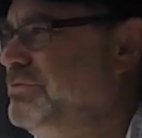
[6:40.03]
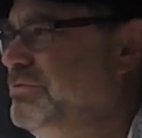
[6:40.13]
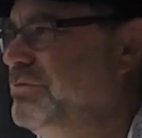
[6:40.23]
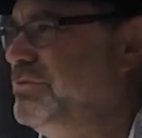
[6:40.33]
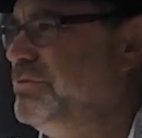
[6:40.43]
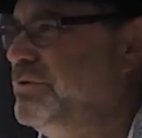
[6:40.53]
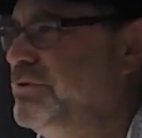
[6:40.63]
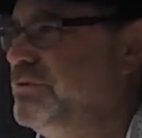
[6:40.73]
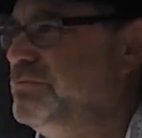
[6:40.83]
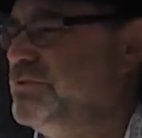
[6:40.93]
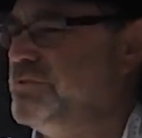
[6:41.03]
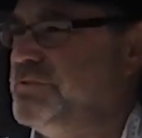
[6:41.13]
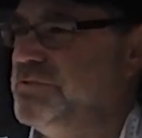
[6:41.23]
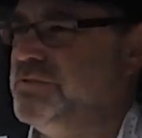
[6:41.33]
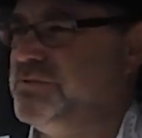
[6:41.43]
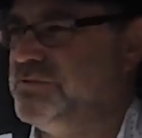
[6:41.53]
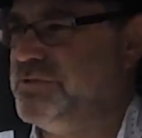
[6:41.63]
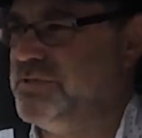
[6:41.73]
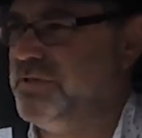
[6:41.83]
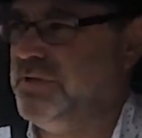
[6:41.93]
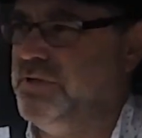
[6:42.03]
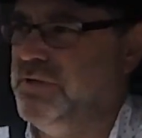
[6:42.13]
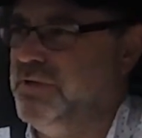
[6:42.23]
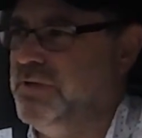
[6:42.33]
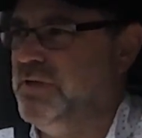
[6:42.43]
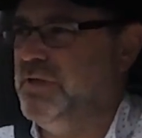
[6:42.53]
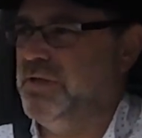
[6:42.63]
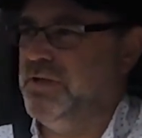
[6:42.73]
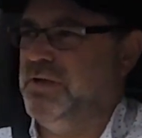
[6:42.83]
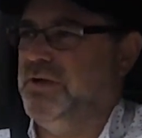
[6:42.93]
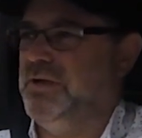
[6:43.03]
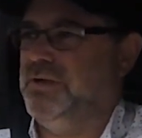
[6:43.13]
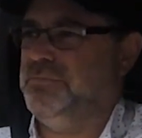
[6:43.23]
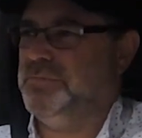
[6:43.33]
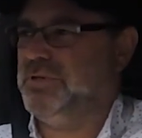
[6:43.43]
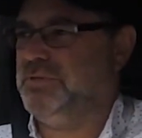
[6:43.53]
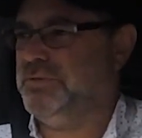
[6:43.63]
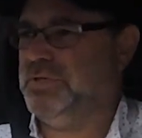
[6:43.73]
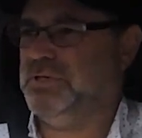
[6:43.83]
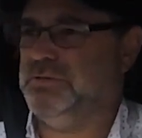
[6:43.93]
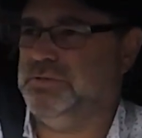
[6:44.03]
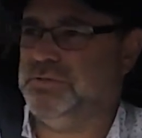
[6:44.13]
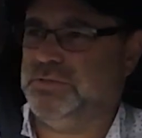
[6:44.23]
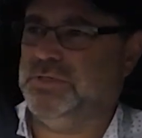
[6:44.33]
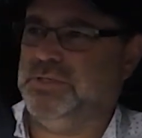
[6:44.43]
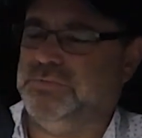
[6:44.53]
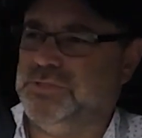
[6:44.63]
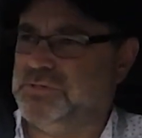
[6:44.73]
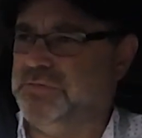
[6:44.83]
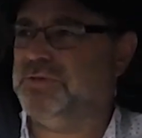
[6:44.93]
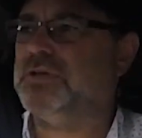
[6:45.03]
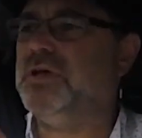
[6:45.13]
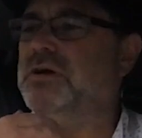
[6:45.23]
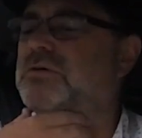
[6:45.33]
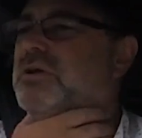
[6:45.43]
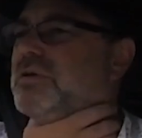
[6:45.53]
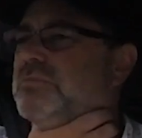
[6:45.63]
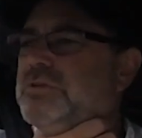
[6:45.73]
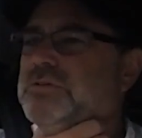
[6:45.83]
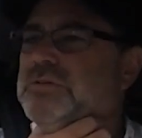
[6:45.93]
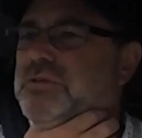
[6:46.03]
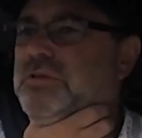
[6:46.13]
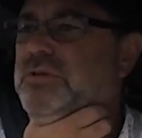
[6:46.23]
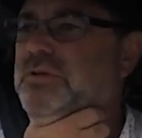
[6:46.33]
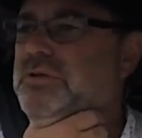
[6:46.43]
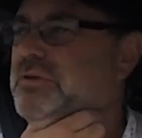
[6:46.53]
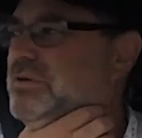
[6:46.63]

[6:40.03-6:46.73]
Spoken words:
Groans a little, which is interesting. But here we are in heavy traffic now, and we're just